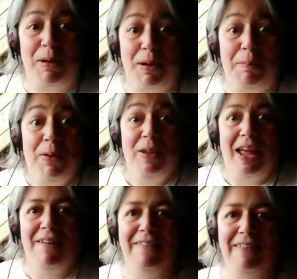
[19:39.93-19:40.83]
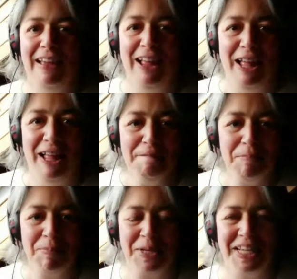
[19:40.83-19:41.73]
pulling out
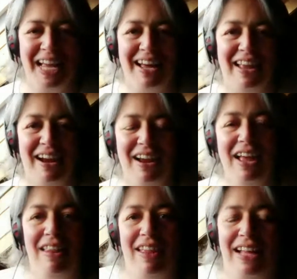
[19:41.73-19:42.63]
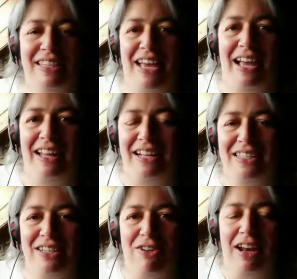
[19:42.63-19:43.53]
of there. That's
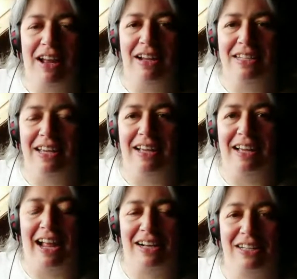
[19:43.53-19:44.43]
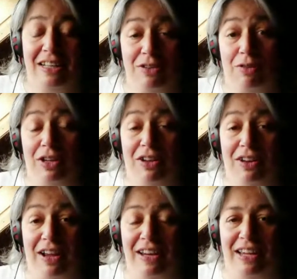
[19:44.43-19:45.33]
a great idea. Actually, that's a really good
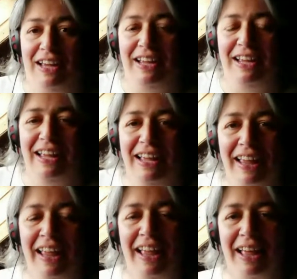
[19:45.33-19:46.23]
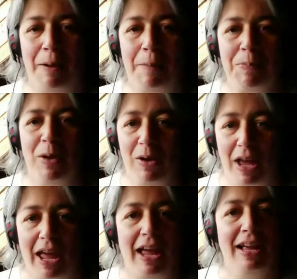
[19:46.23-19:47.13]
idea.
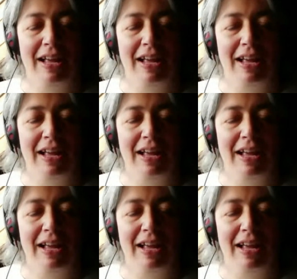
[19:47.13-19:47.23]
Okay.